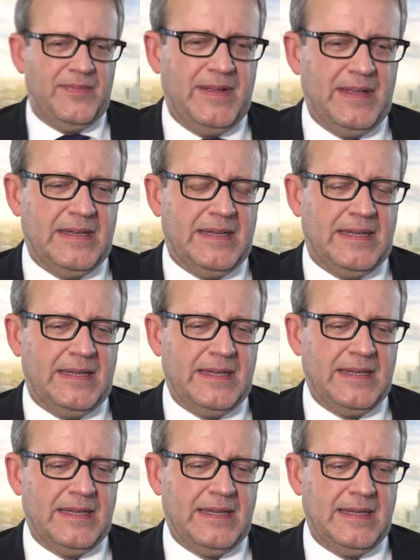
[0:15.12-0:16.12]
think
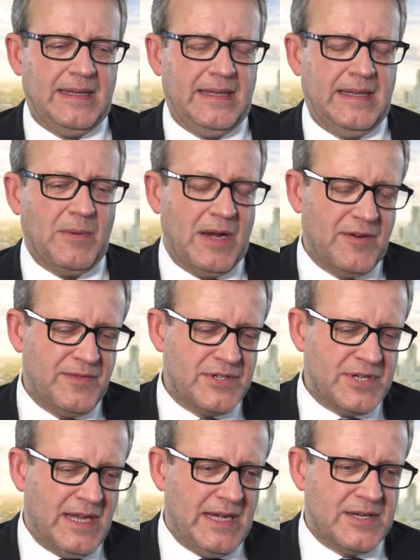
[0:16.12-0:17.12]
uh, one of the
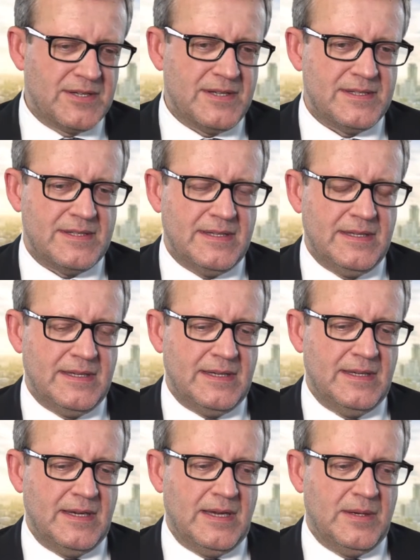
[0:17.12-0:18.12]
challenges in,
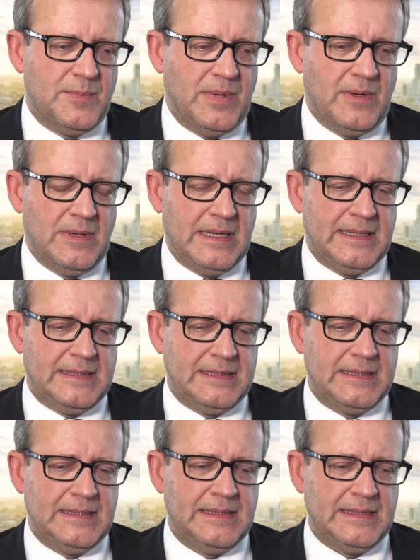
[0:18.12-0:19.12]
in, in Poland
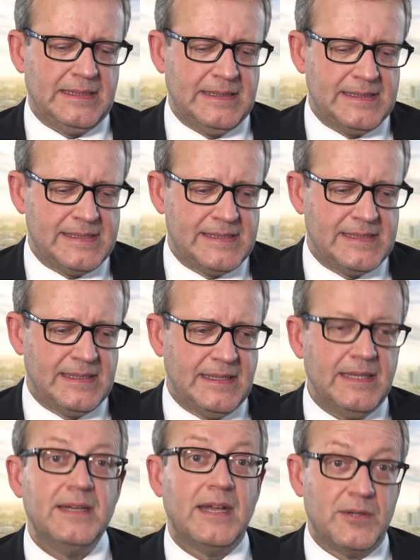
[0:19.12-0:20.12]
is uh,
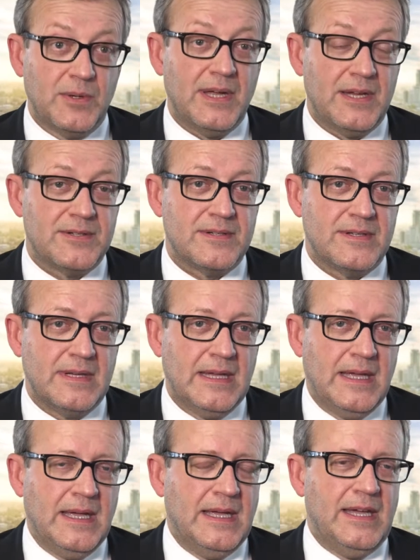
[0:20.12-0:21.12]
in education.
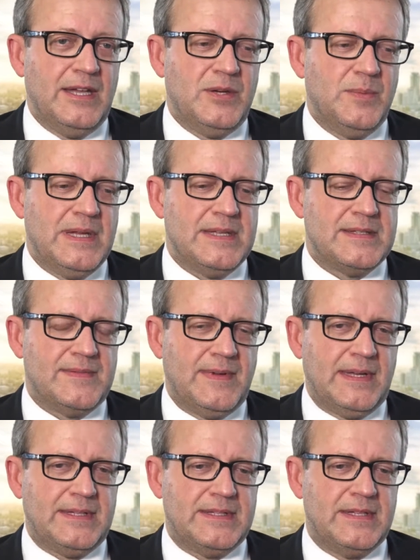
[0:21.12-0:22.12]
It means
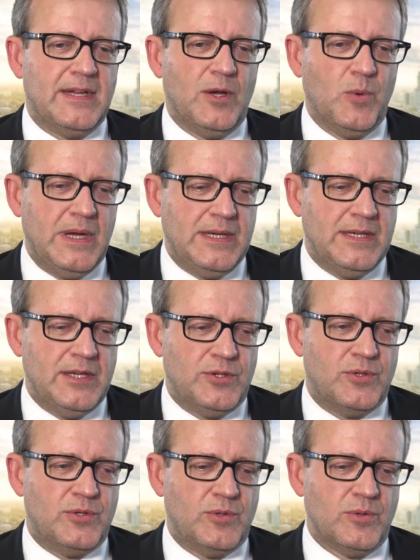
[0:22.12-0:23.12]
that uh, we need
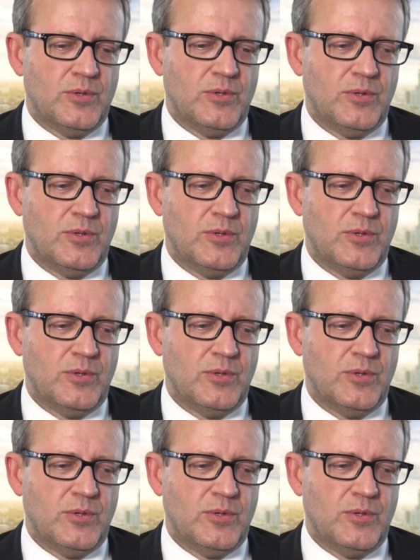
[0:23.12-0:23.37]
to